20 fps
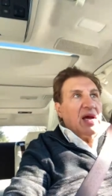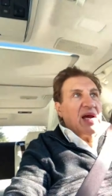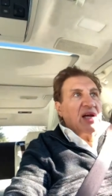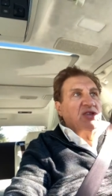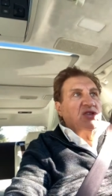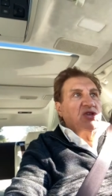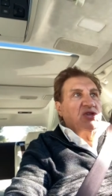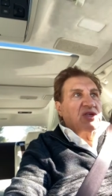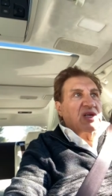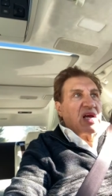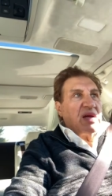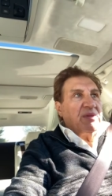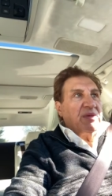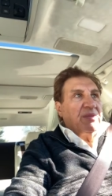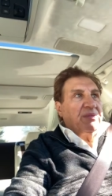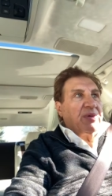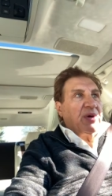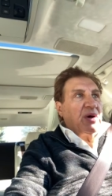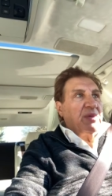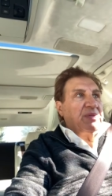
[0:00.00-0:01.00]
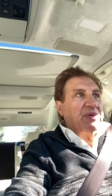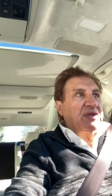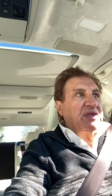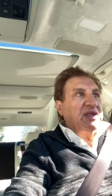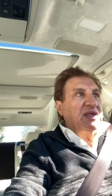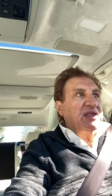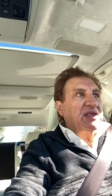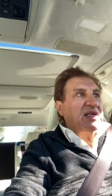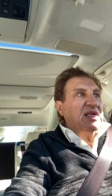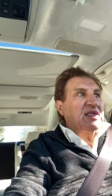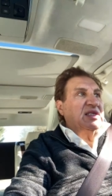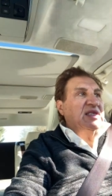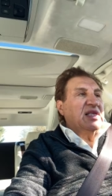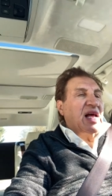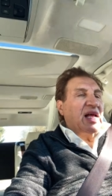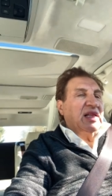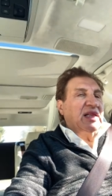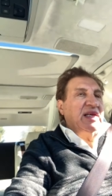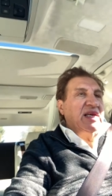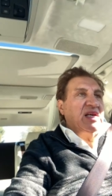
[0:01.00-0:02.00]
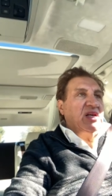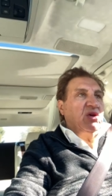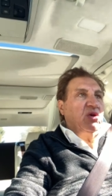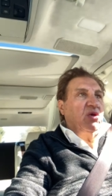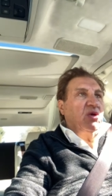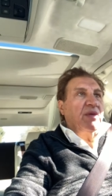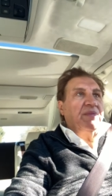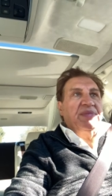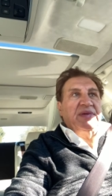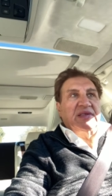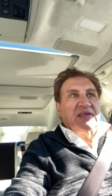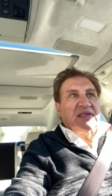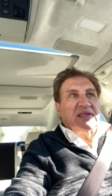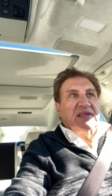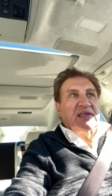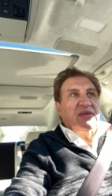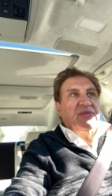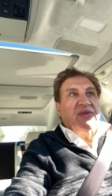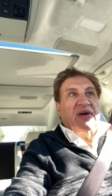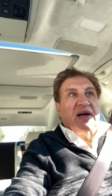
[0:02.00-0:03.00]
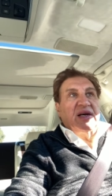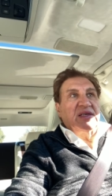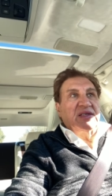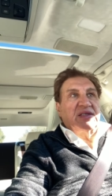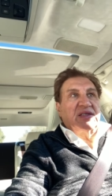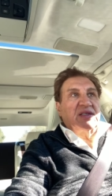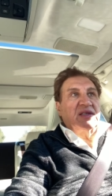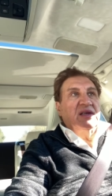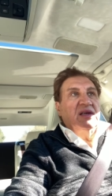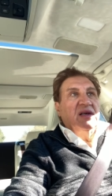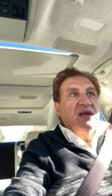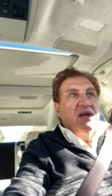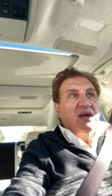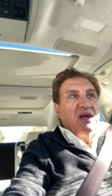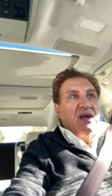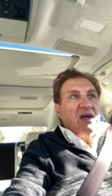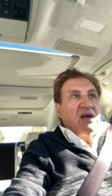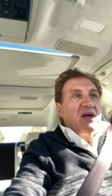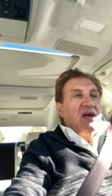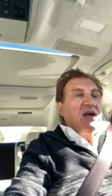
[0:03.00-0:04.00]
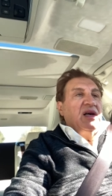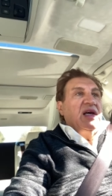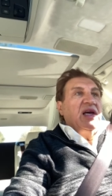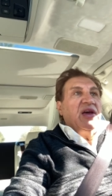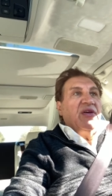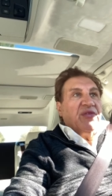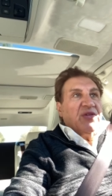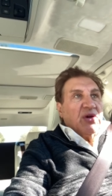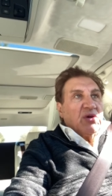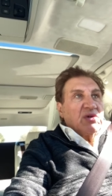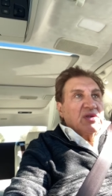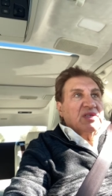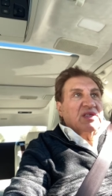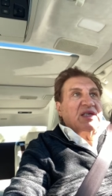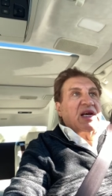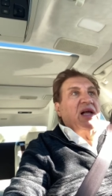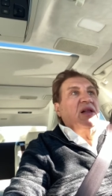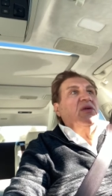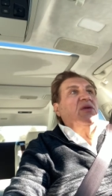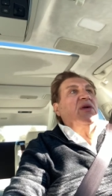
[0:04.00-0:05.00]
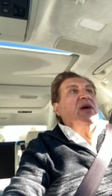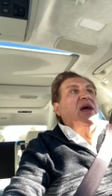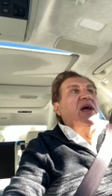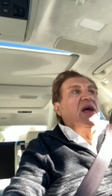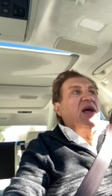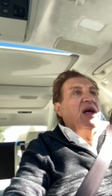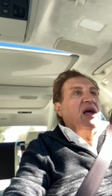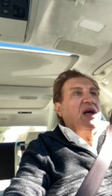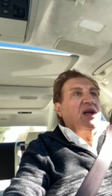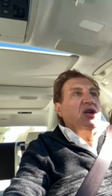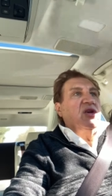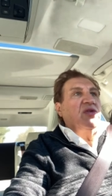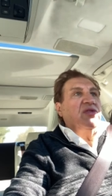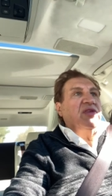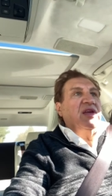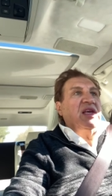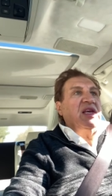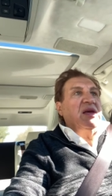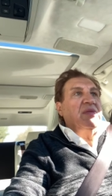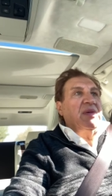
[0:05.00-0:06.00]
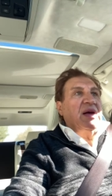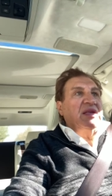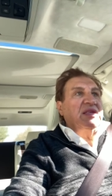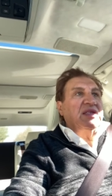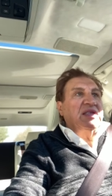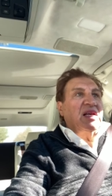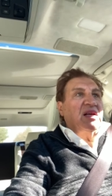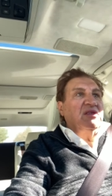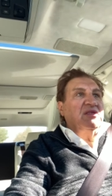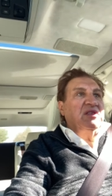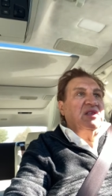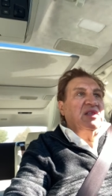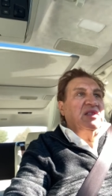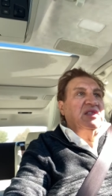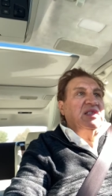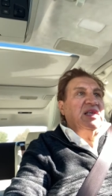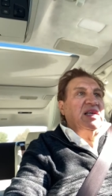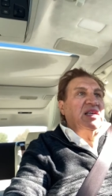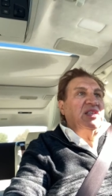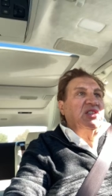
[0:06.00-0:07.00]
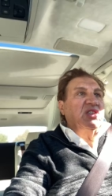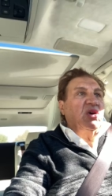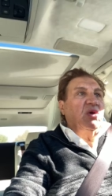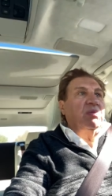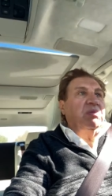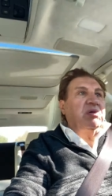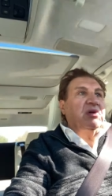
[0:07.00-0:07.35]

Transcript: entertainment purposes, it's not legal or business advice. If you're a seller and you're thinking about selling to the DSO,